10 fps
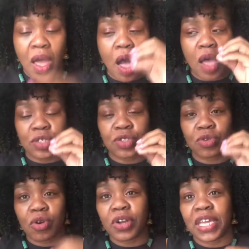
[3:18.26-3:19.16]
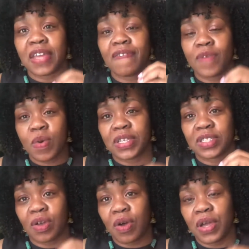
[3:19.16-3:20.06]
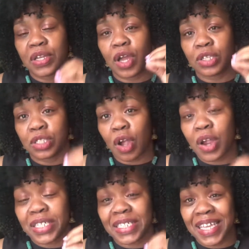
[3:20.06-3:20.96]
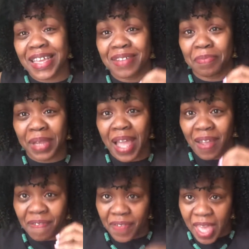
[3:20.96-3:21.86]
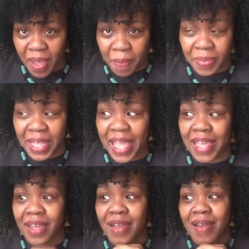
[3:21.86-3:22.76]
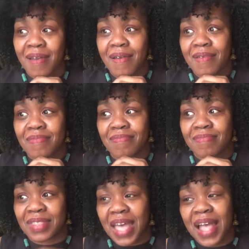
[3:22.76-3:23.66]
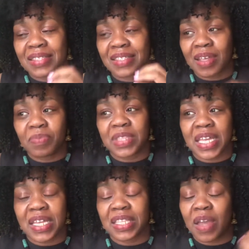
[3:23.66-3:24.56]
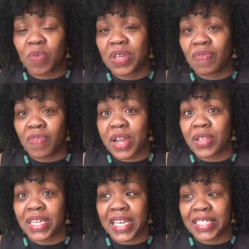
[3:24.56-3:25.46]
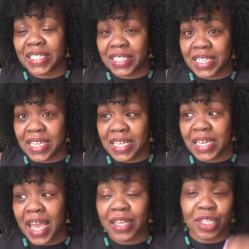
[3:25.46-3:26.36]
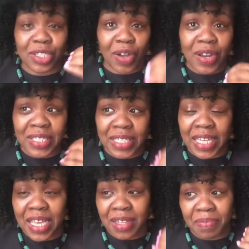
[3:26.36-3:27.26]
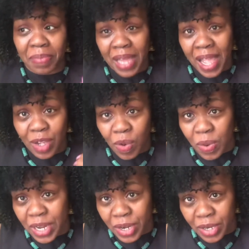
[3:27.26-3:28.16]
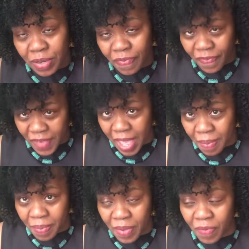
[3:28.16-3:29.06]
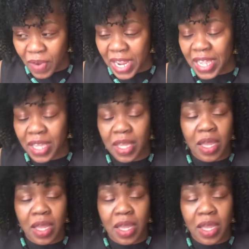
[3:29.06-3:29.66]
a story focused on a dark-skinned black femme. Like, that's something that we rarely get to see. And a dark-skinned black queer femme, right?